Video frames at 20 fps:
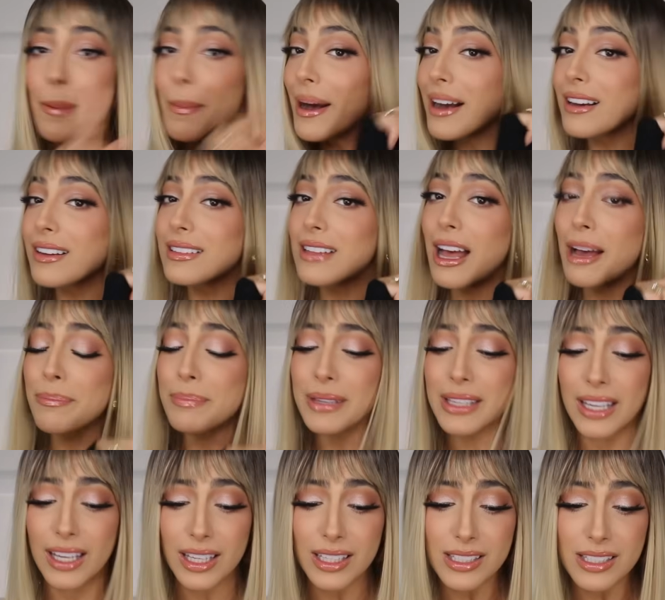Buckle up
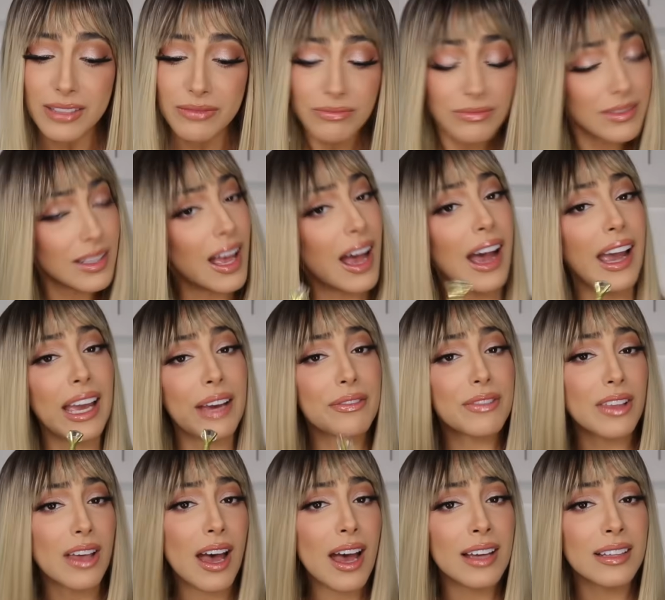because I have
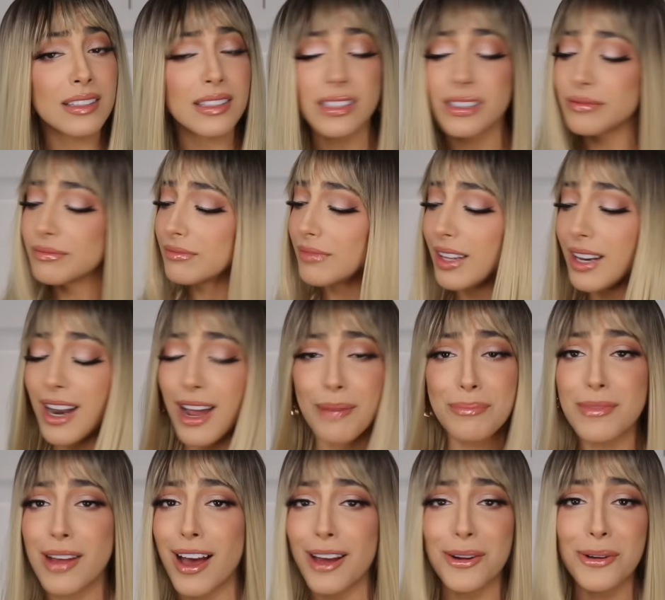thoughts and
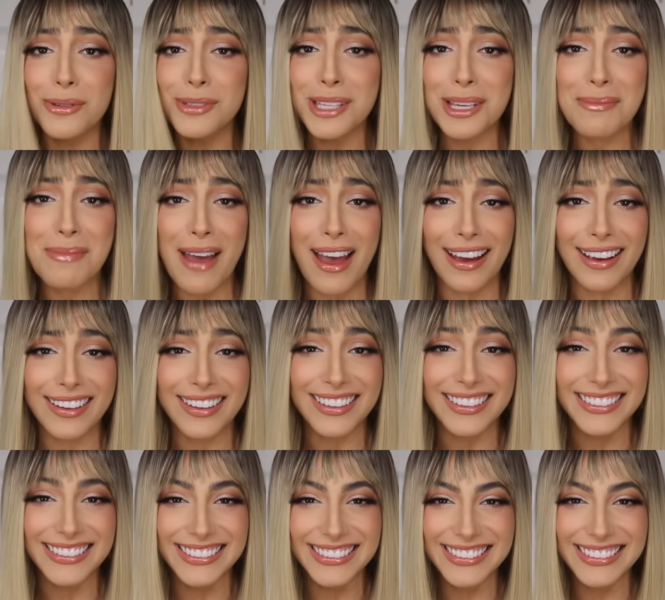I'm not holding back.